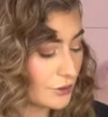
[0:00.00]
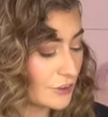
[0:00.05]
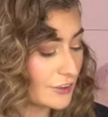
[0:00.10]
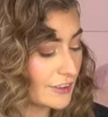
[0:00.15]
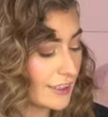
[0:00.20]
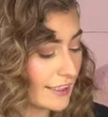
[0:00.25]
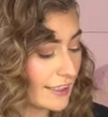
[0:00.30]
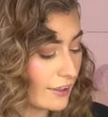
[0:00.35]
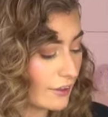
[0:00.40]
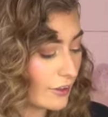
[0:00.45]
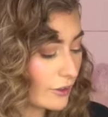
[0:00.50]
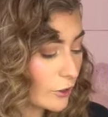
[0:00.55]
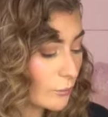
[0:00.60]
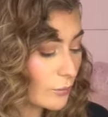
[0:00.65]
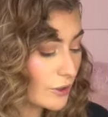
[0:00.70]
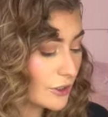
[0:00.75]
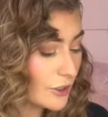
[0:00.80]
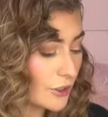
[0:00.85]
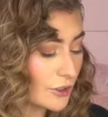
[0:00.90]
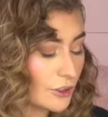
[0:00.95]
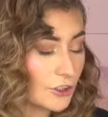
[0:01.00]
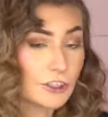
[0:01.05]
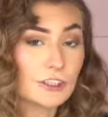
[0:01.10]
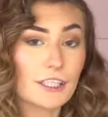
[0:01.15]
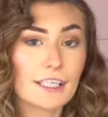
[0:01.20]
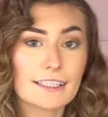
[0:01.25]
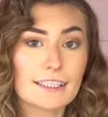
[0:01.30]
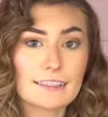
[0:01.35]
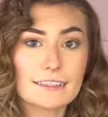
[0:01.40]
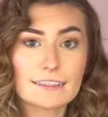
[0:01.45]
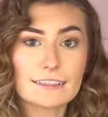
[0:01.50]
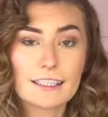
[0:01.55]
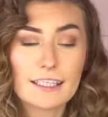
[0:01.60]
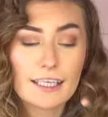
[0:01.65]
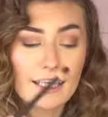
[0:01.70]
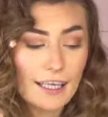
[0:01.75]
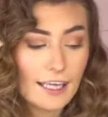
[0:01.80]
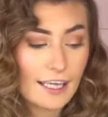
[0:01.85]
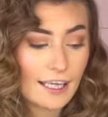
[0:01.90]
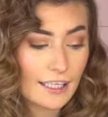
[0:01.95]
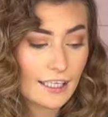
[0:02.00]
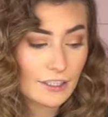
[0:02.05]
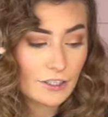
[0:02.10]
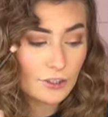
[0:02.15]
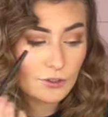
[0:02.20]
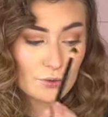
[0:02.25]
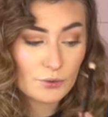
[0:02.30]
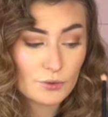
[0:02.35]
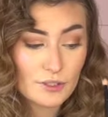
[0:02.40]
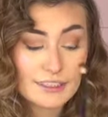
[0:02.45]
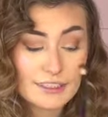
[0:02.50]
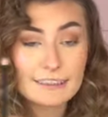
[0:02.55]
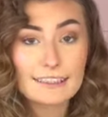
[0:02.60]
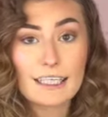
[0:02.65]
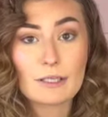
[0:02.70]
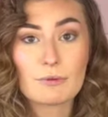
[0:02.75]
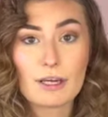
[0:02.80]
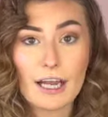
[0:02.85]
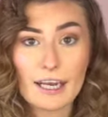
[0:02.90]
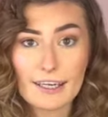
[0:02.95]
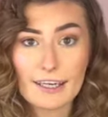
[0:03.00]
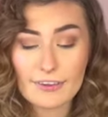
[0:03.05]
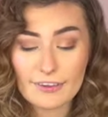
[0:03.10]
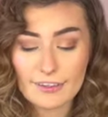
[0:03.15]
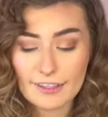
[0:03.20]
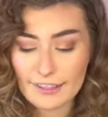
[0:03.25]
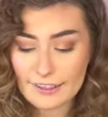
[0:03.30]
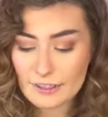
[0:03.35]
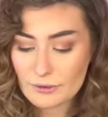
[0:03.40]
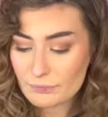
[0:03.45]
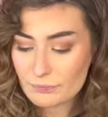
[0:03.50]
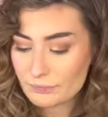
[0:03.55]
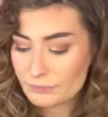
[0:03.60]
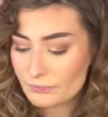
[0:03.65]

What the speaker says: just take a little bit darker shades and do the same kind of thing.